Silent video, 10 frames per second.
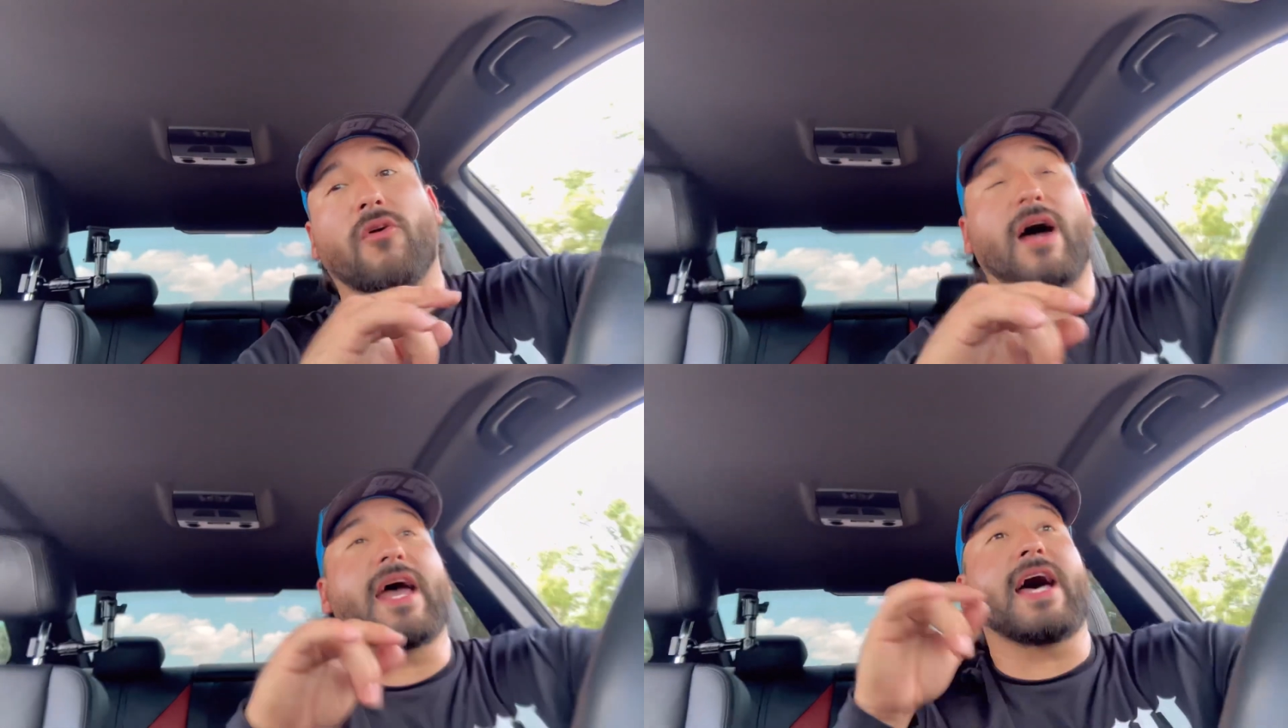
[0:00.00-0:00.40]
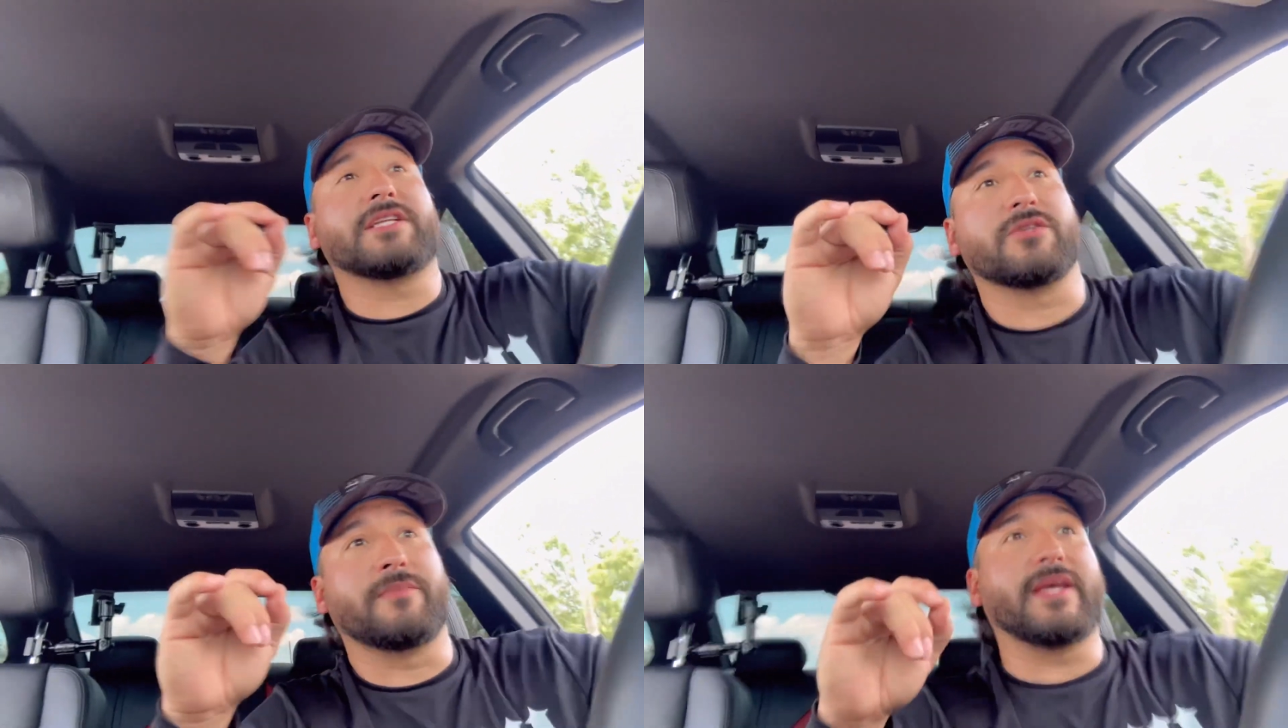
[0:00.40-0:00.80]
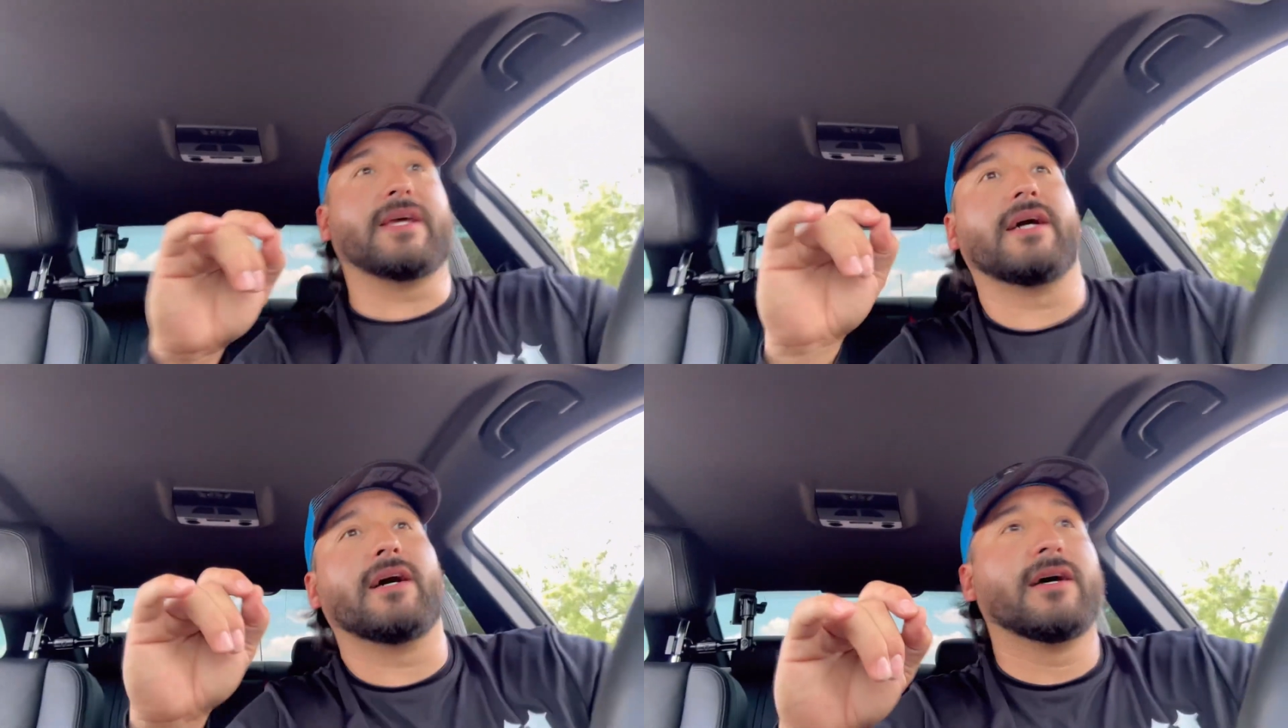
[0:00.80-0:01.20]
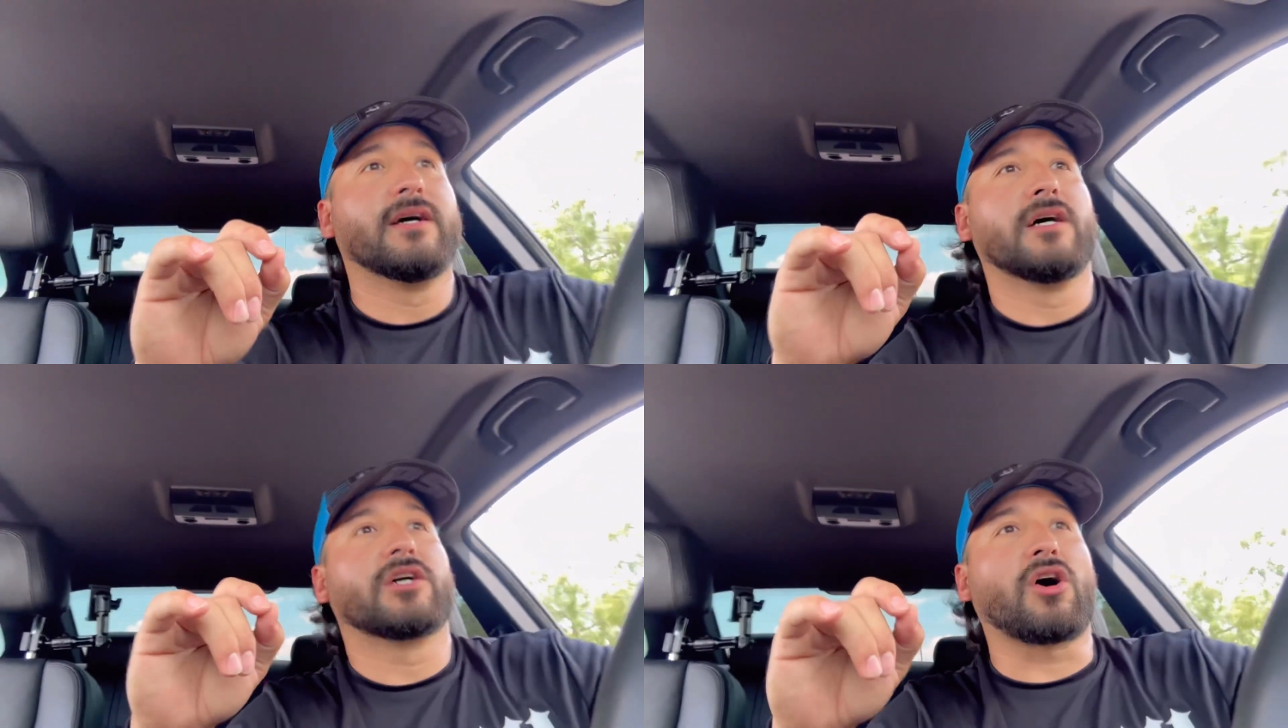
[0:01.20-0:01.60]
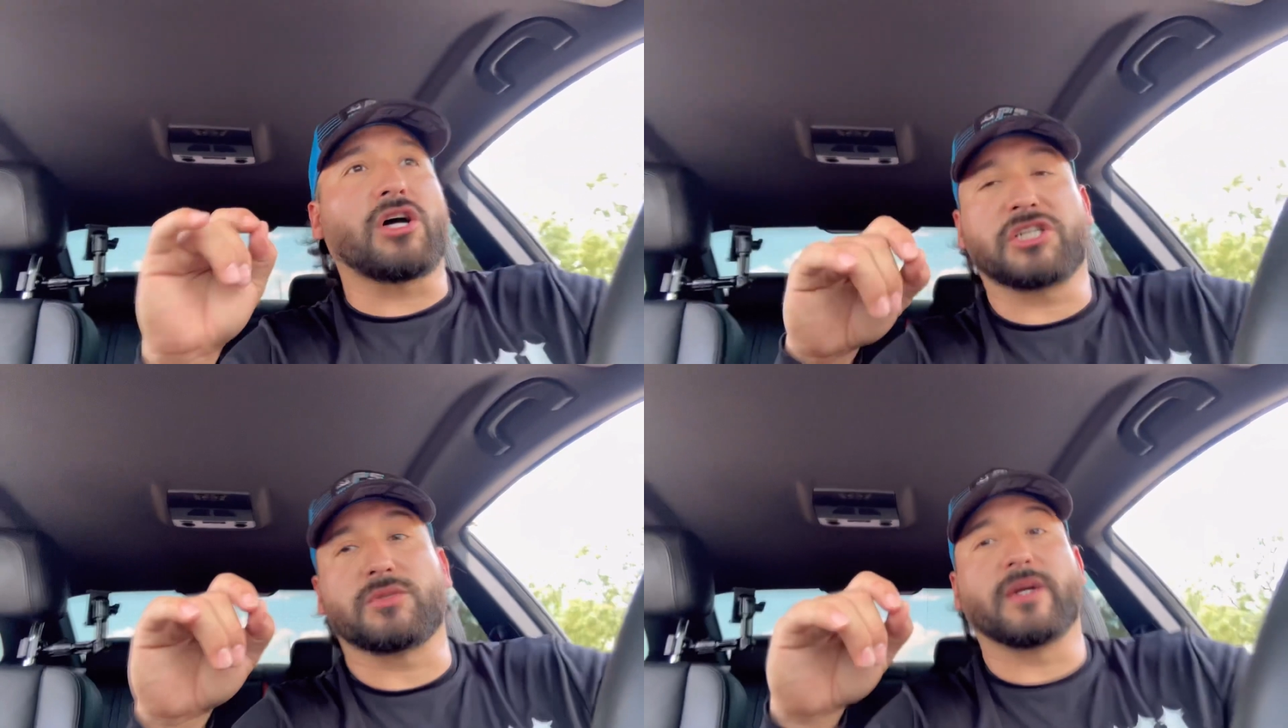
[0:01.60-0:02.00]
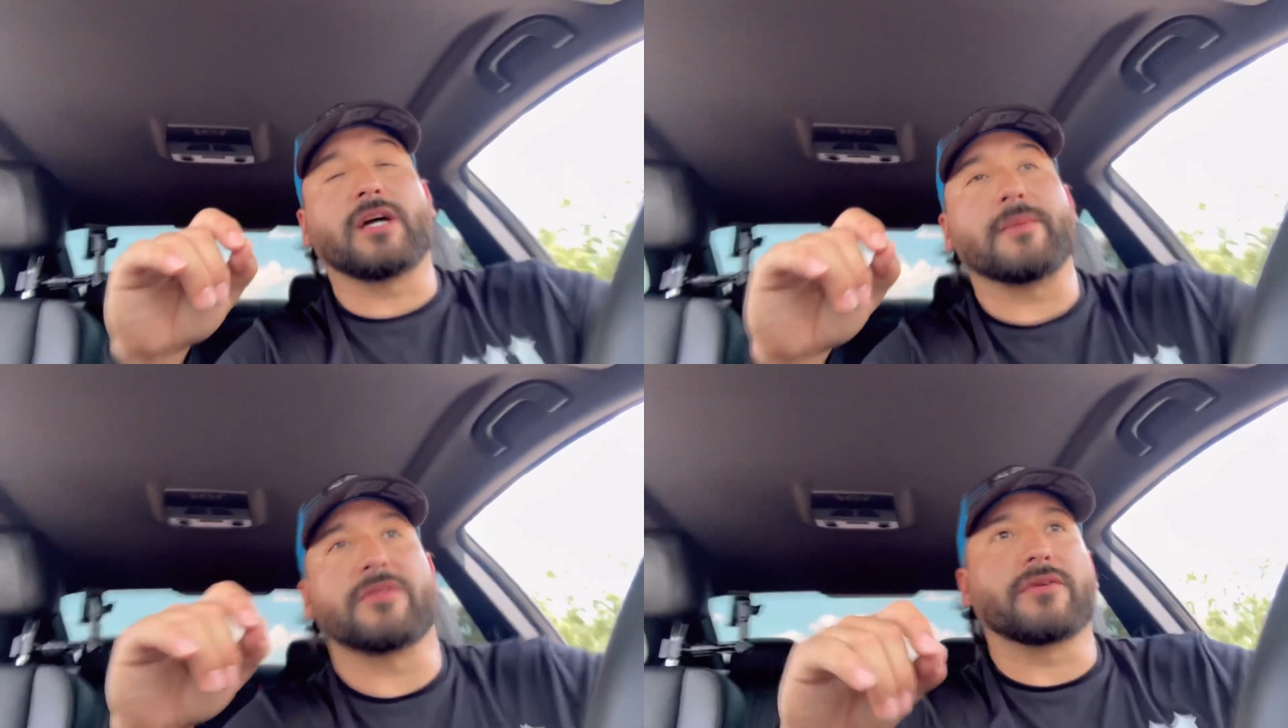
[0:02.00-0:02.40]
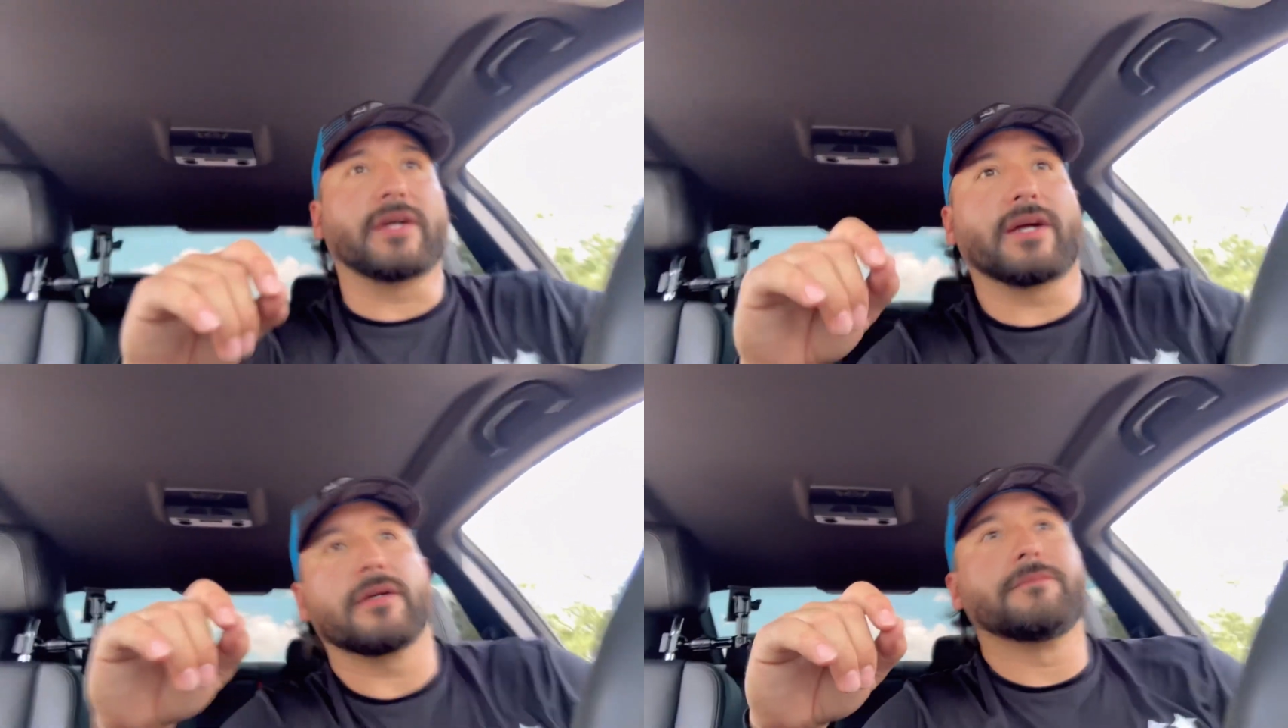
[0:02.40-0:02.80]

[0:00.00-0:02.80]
I had to be cautious when coming through here.